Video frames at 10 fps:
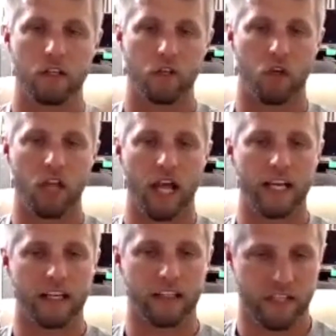So a
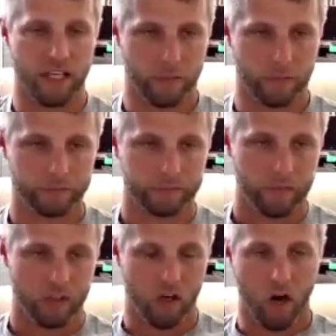lion and gazelle,
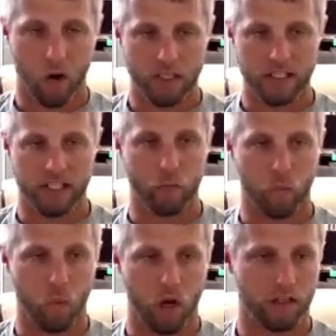they're always in
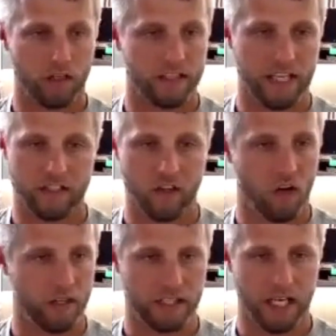one of the states
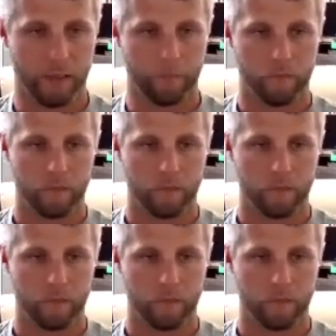all the time.